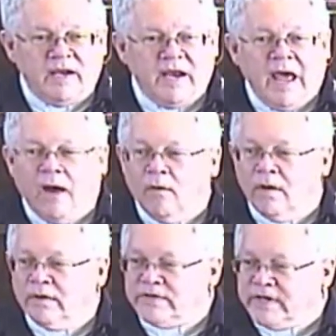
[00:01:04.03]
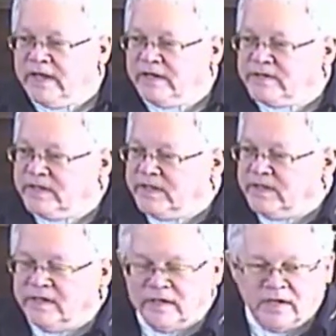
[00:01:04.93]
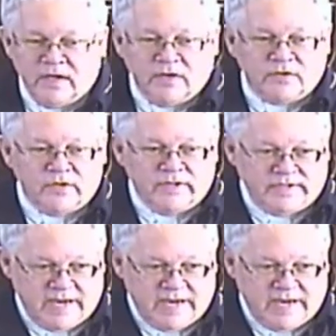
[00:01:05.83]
an hour to get to the